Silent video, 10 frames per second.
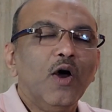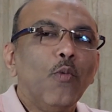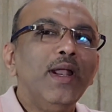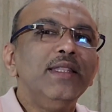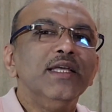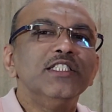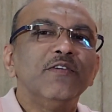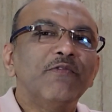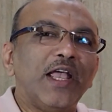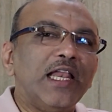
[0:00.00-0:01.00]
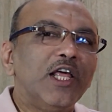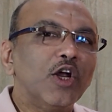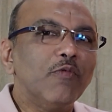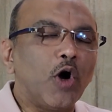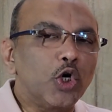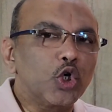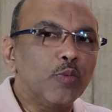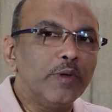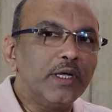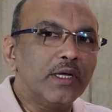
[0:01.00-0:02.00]
When there is a failure of
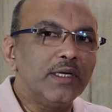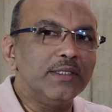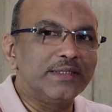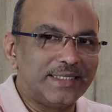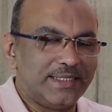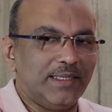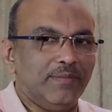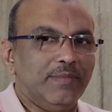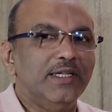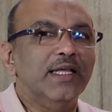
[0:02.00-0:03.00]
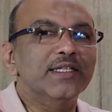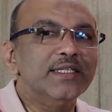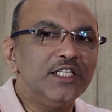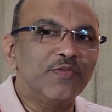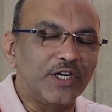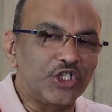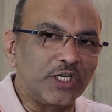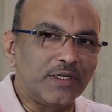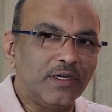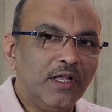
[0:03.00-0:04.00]
autonomic system, there is dysfunction.